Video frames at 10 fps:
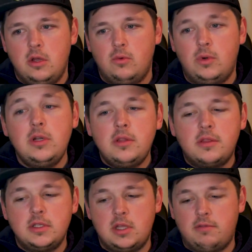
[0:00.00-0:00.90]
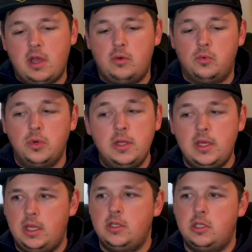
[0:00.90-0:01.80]
one of the things that I've gotten
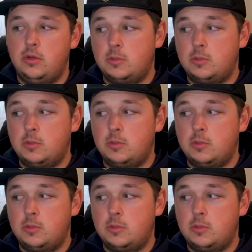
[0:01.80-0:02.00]
really into,